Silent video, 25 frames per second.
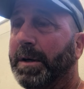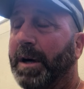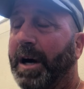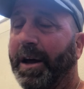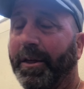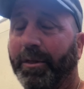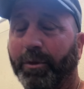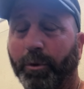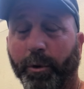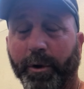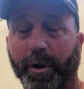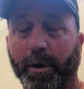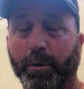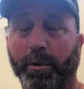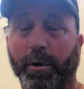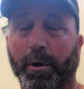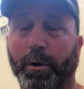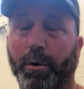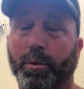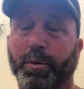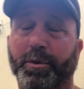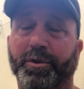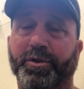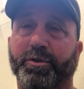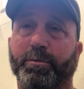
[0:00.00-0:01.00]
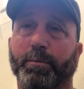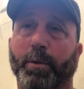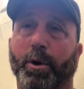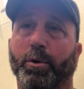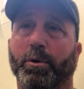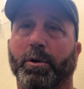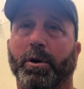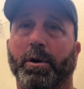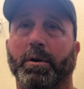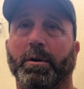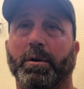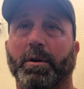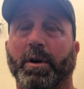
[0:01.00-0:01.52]
I thought I would always
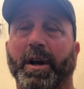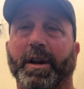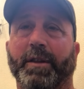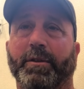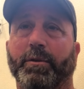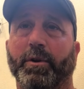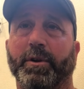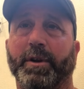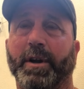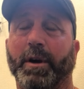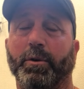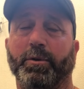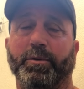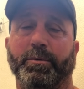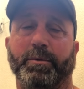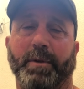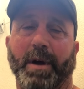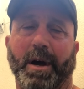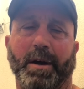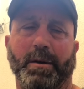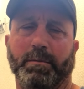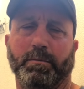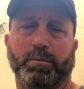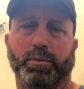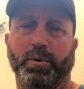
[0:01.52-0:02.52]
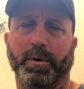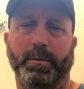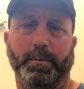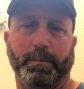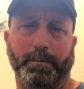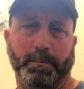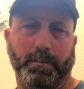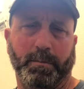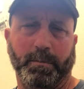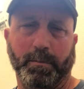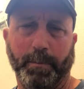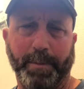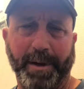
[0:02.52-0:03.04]
smoke. I thought I would
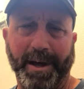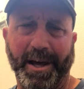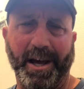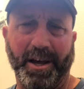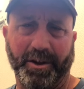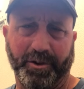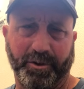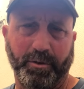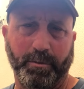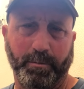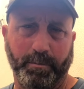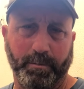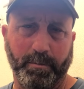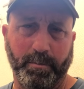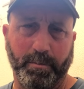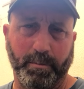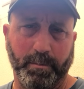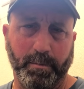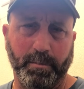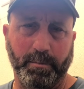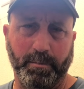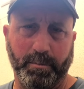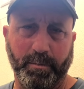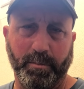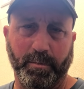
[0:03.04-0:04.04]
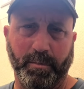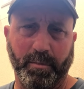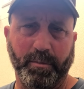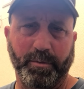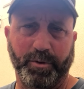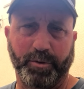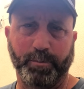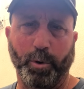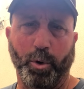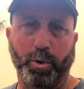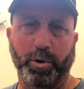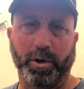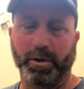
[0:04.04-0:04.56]
pass
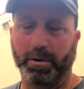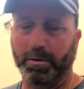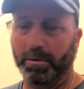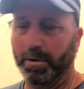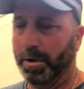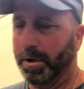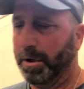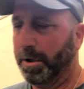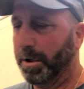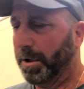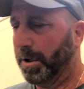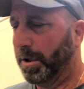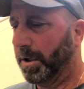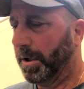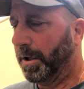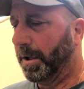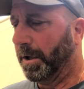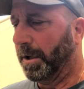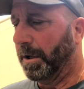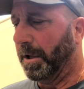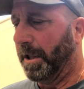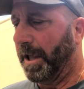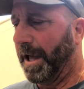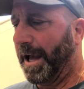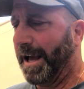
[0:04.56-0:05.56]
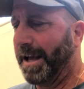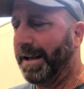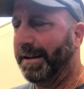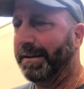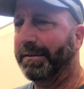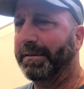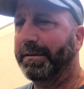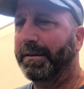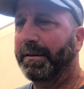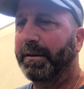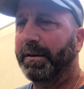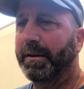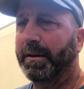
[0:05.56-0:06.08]
smoking.
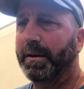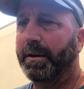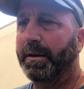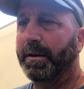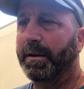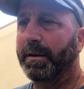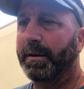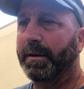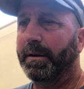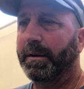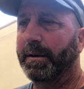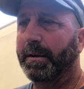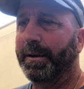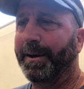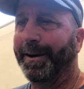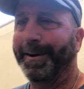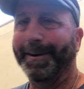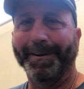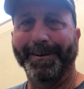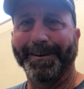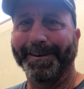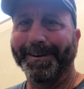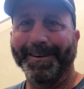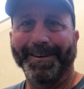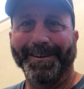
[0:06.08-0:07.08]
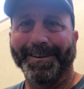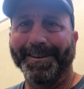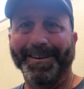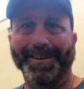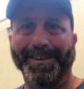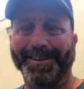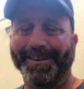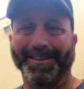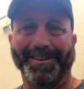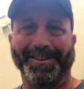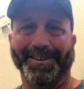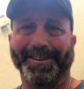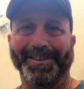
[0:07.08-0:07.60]
And
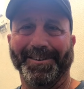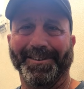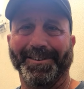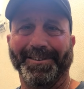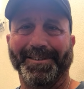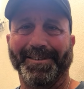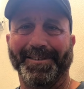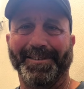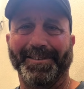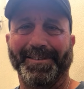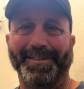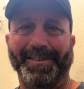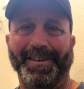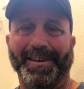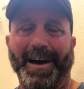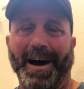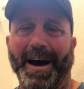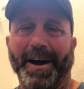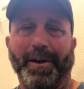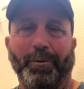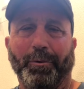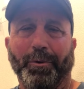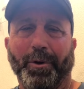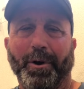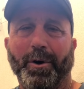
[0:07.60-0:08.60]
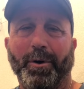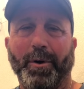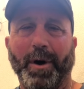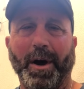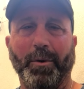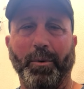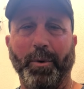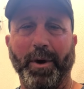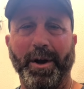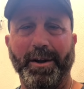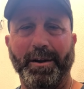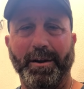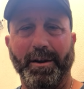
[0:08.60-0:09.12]
I don't know, I
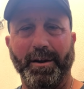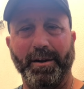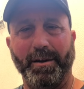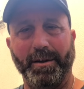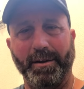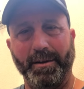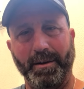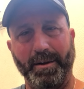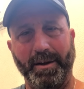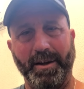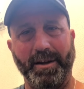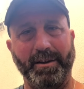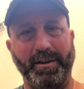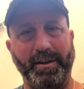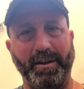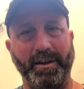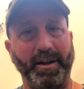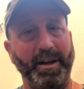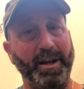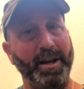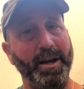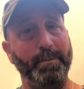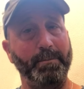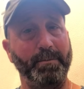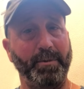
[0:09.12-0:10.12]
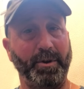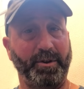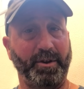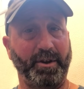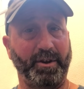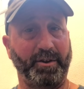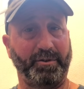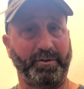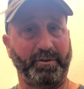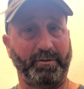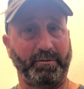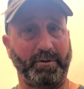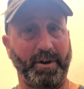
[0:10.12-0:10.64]
went into the
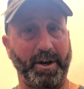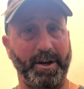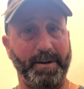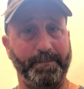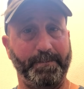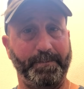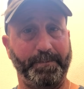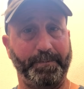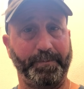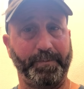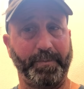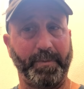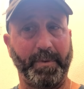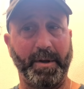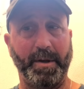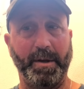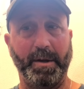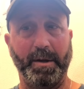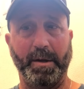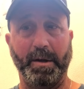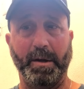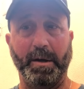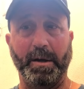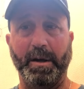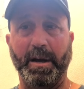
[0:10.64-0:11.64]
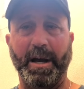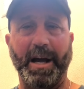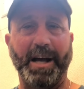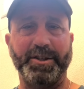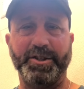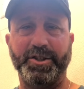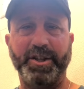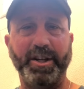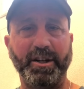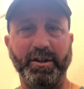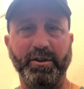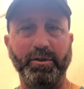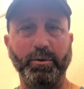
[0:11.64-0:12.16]
hypnotist, right? And
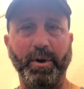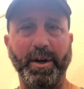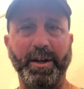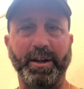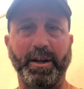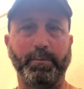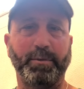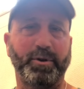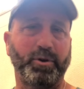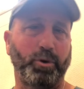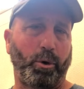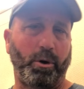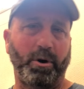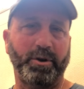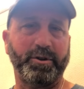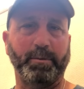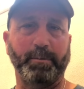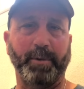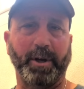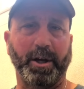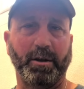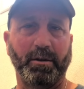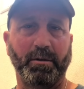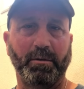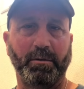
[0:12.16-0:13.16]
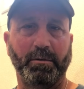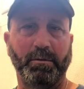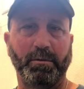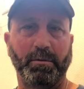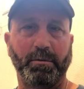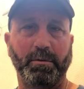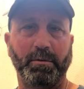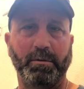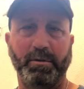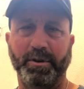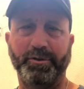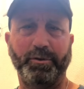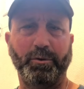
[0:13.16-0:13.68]
she didn't do anything but talk to me.
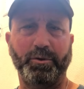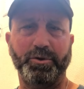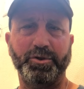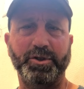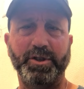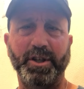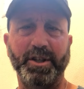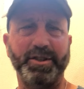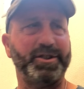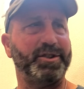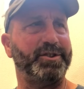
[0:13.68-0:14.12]
That's all she did.